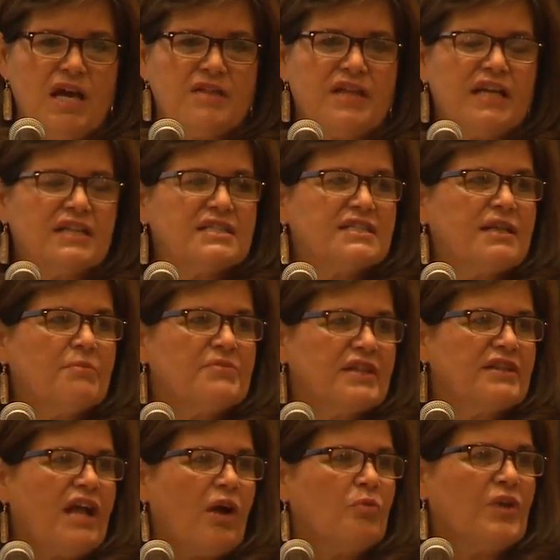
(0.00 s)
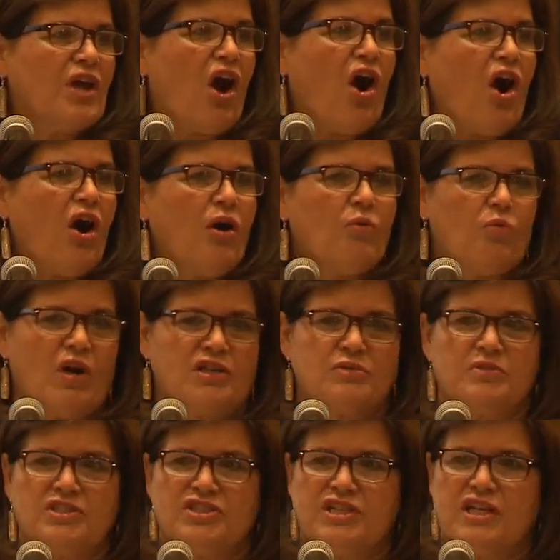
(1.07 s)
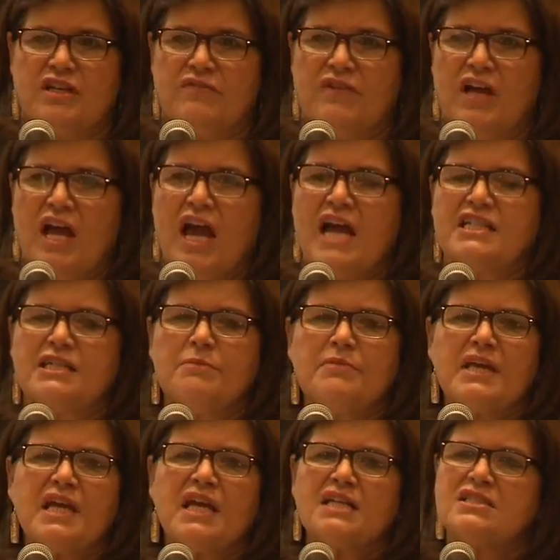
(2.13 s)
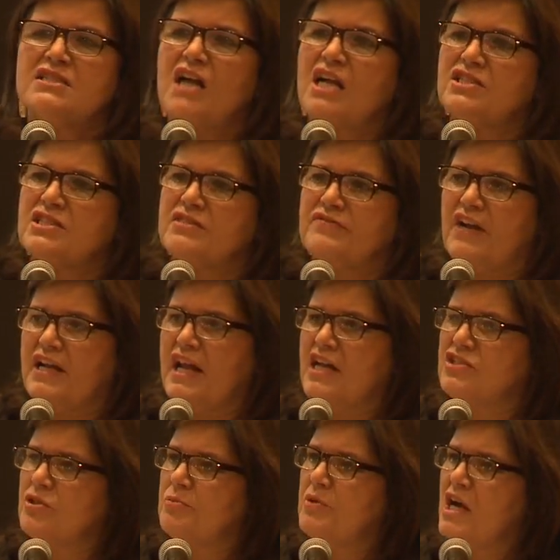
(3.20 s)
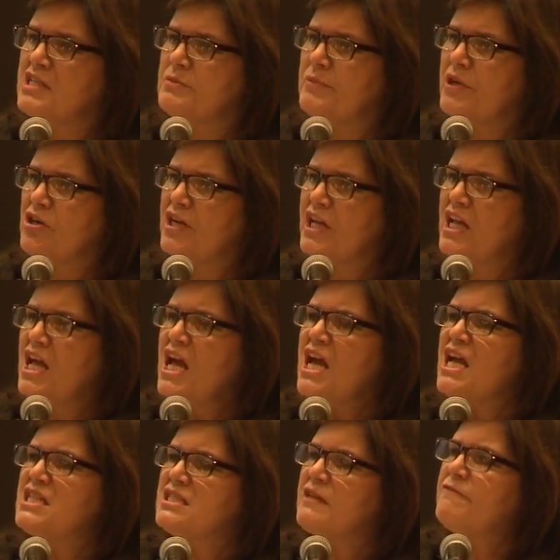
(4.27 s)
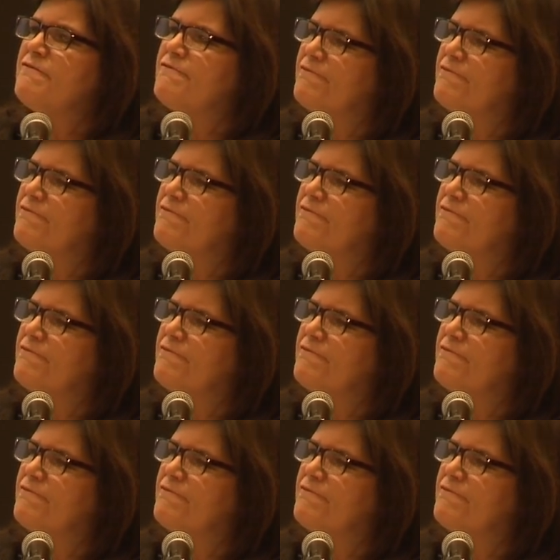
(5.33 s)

That is something that we all want to achieve. And to me, it's not just financial prosperity, it's the